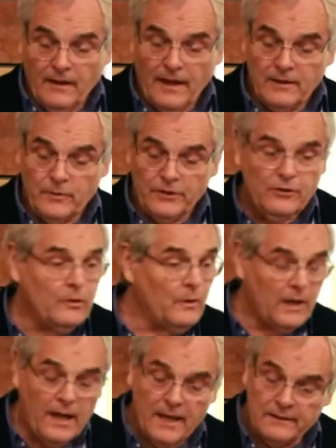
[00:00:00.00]
And we do
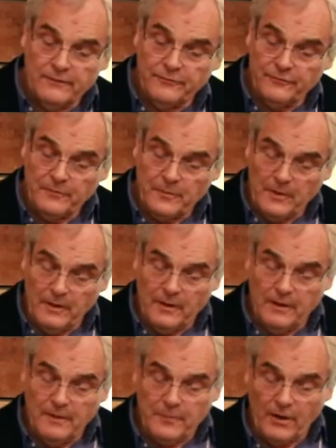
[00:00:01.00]
a lot of
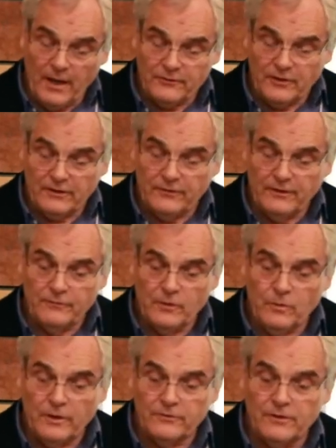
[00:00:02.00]
projects. If you
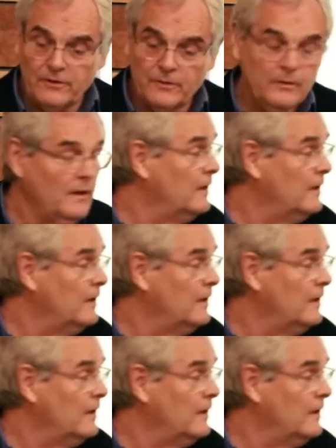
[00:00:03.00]
want to